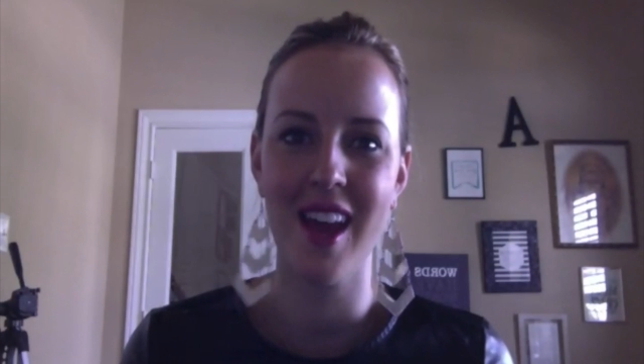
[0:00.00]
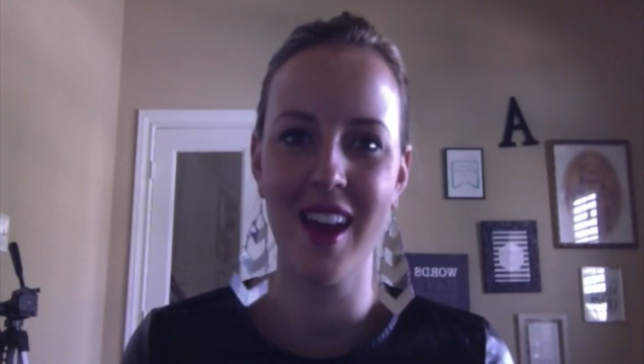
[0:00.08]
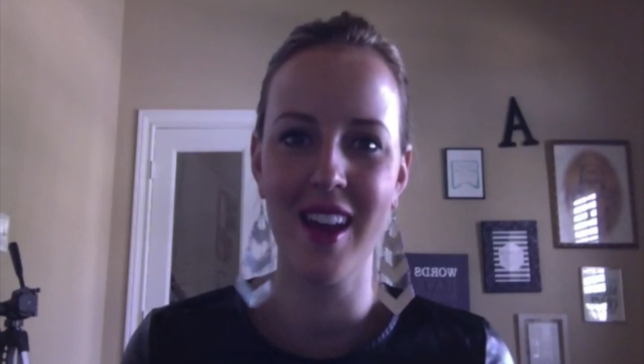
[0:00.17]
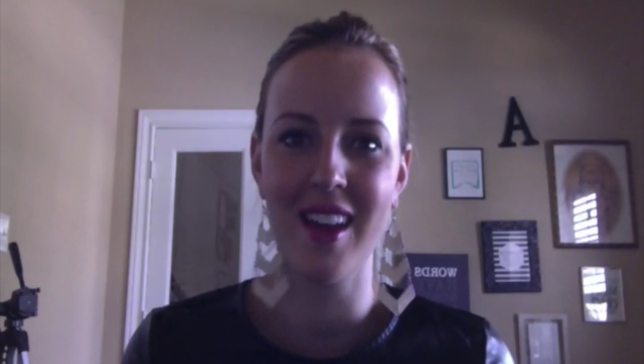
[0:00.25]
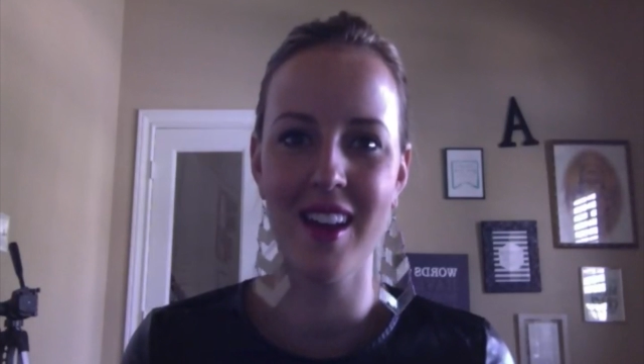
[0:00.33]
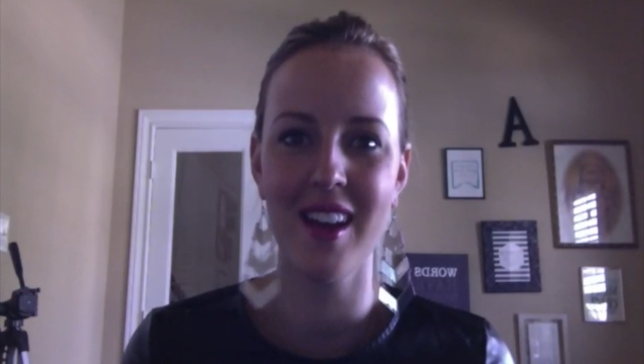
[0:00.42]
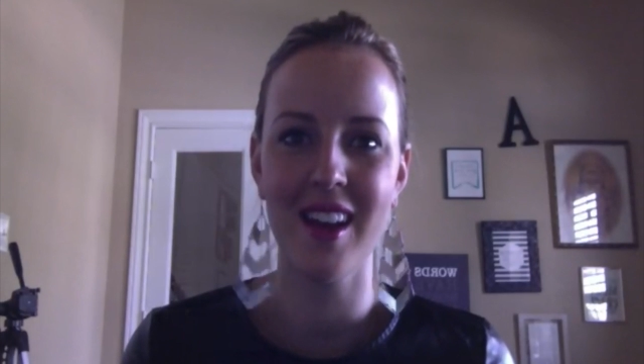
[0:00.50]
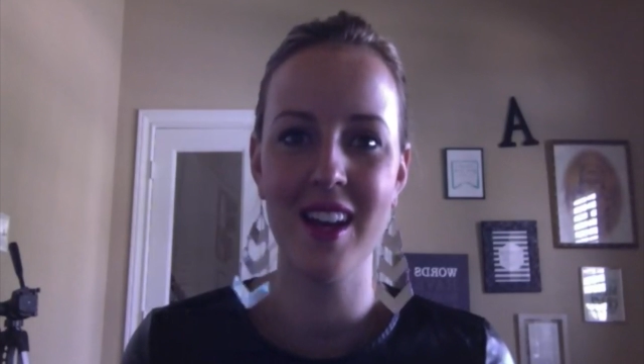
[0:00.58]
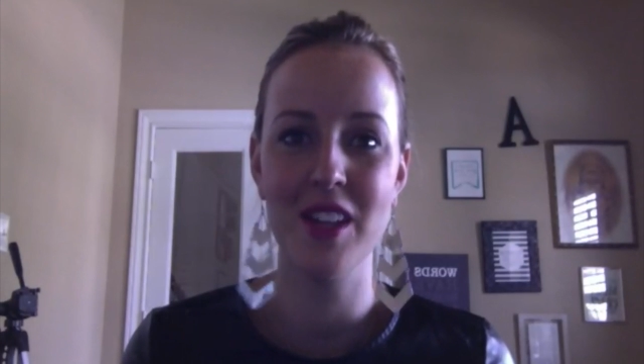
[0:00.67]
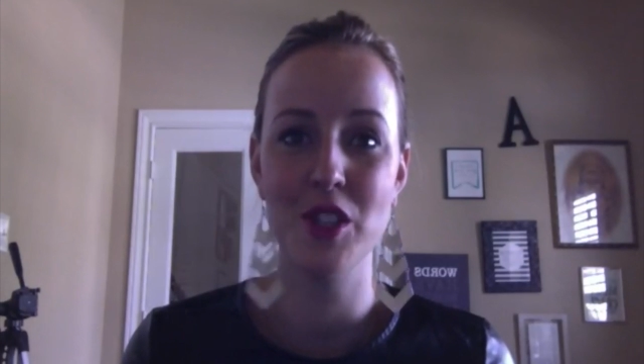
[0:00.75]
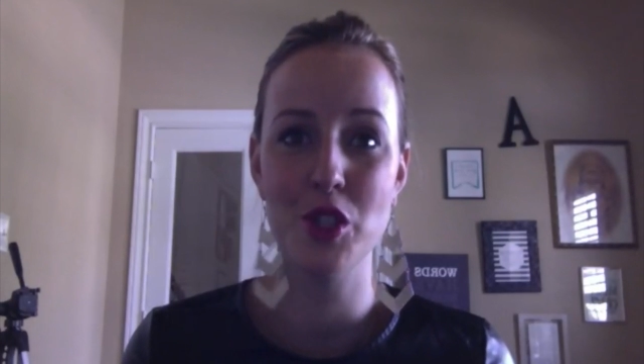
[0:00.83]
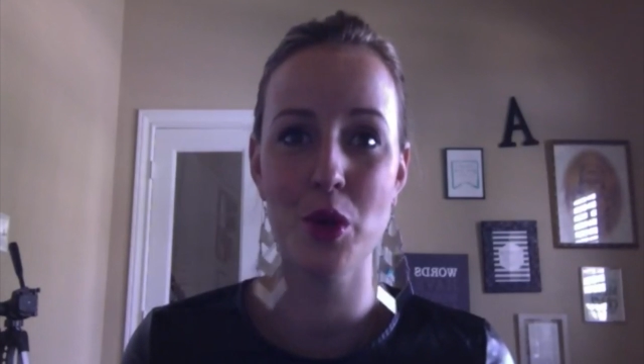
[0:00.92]

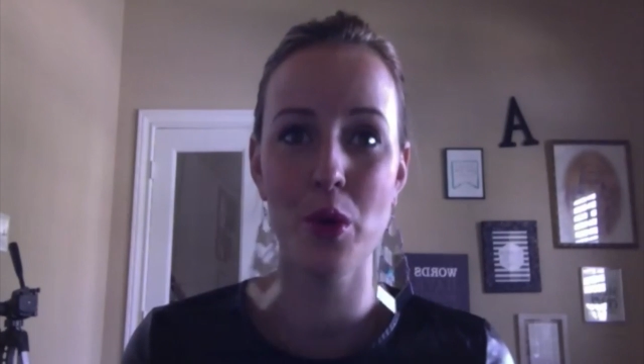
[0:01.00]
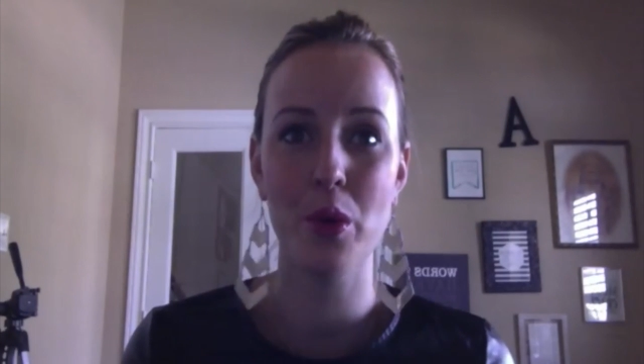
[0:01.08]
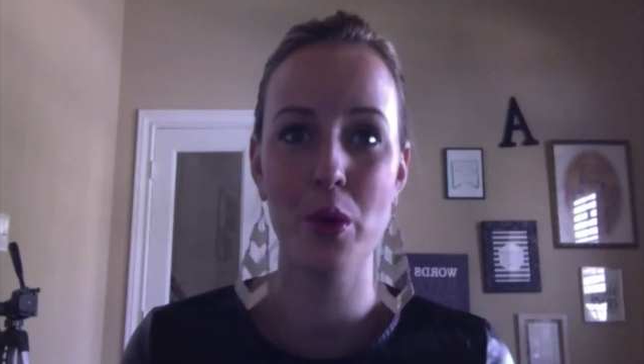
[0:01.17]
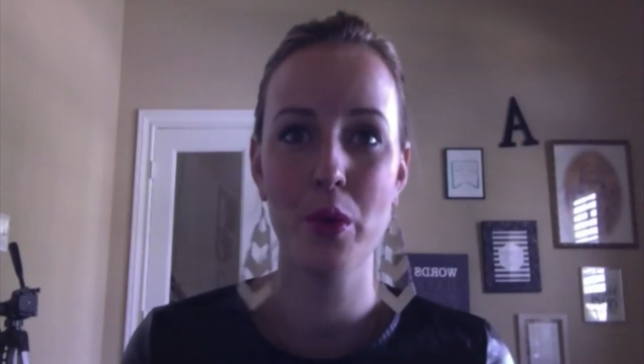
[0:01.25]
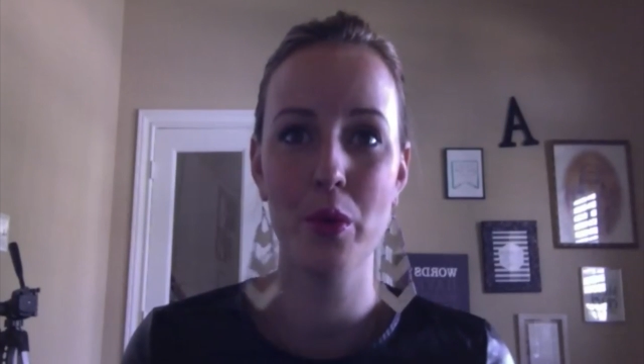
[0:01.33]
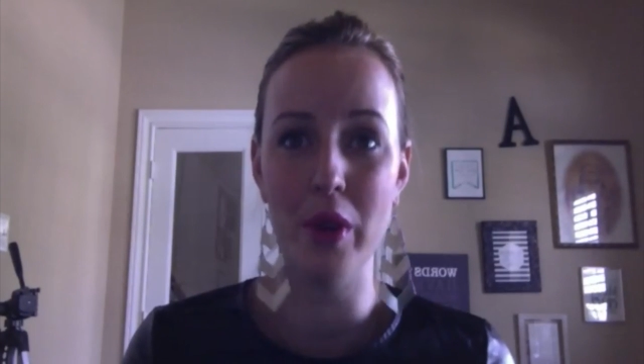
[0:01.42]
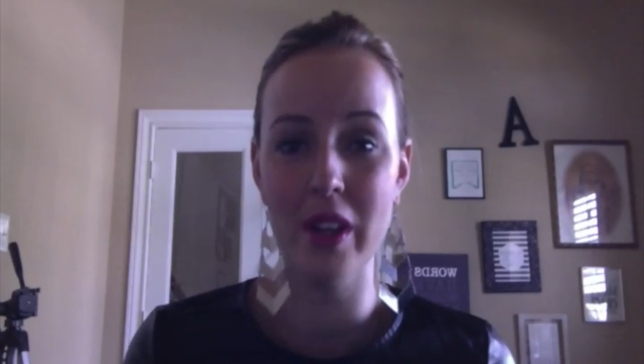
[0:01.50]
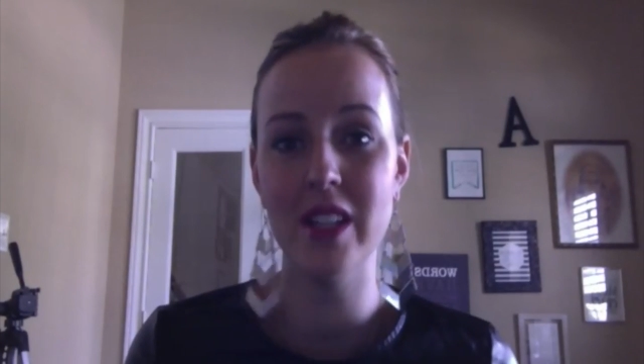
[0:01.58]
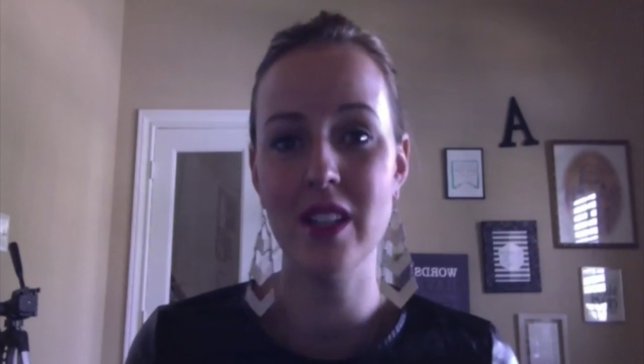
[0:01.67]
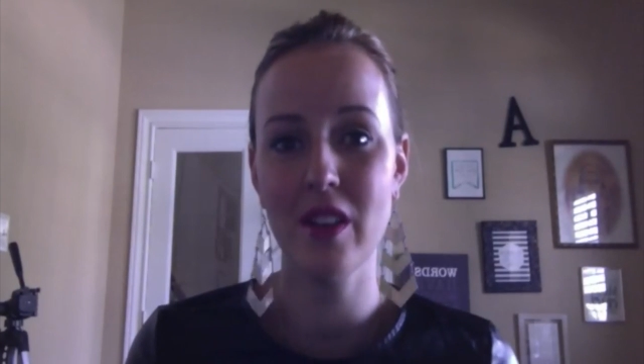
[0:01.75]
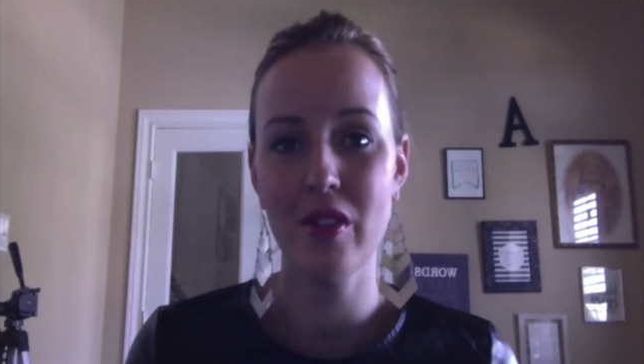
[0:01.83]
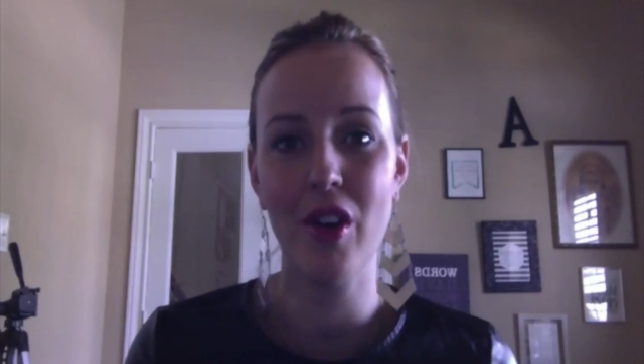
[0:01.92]
and it's
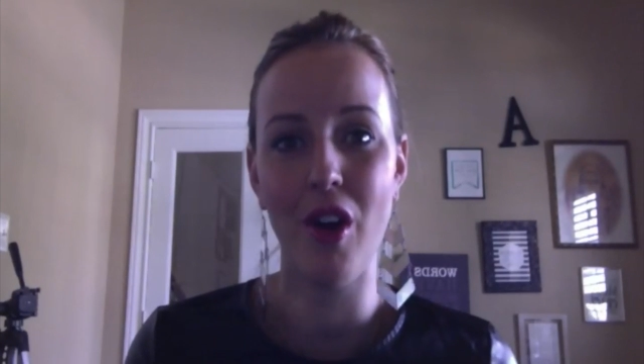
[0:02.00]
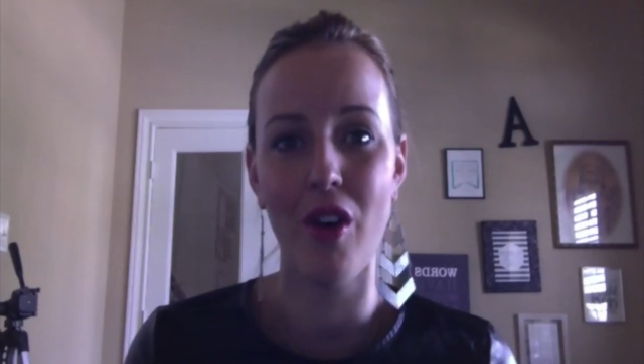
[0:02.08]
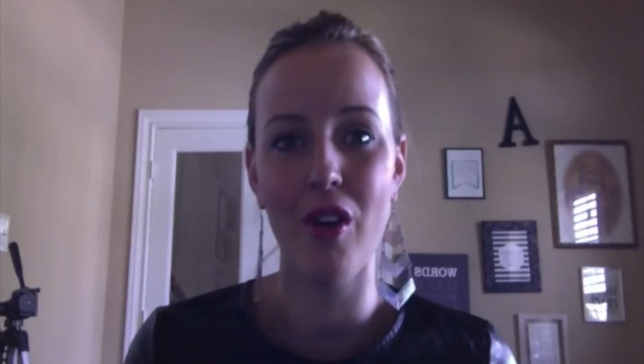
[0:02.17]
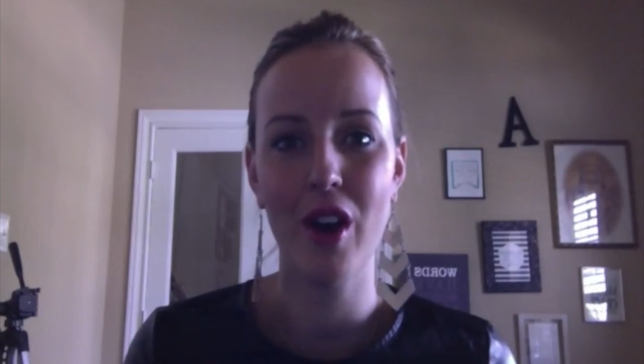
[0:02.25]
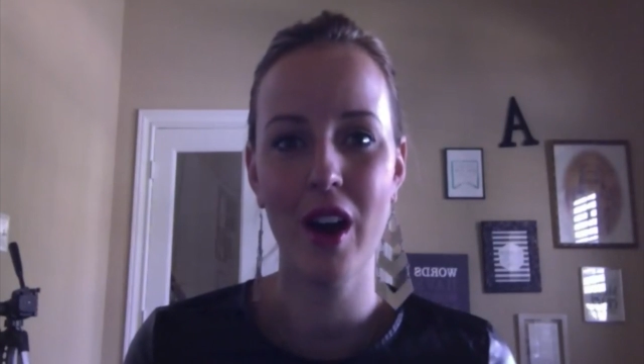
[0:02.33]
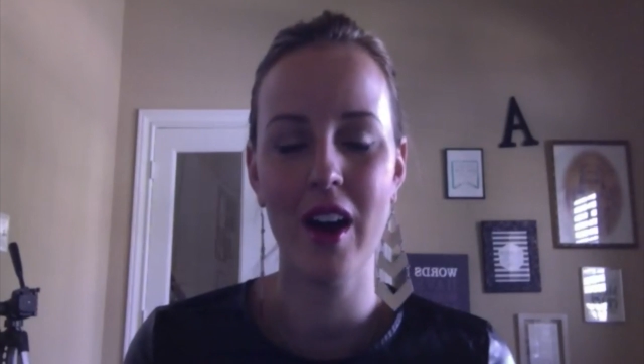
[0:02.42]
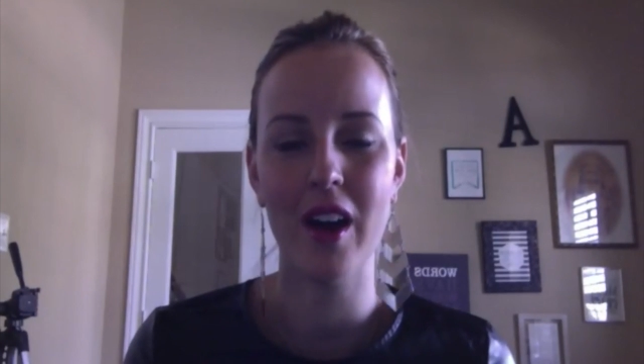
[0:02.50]
really difficult